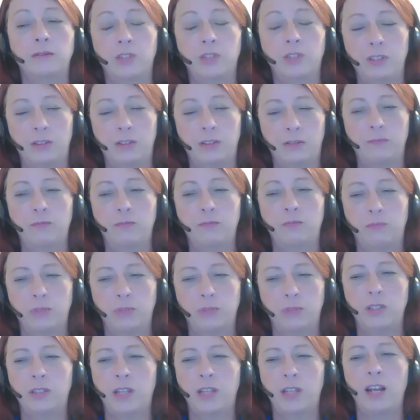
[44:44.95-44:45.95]
She's
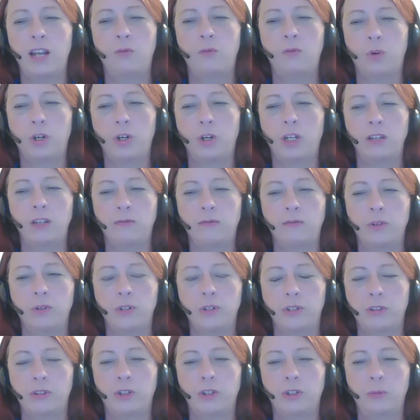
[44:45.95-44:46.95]
she's kind of working for
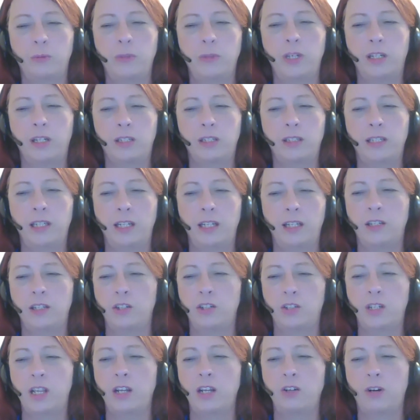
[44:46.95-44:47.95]
us a little bit cleaning
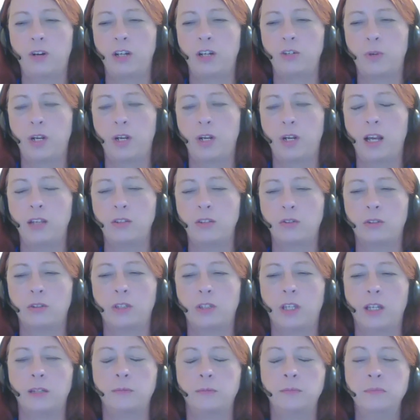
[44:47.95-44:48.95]
because she hadn't graduated high school
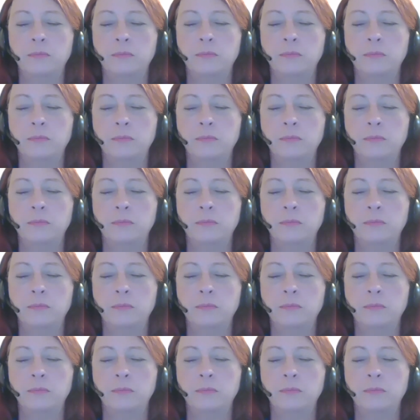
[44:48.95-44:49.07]
yet,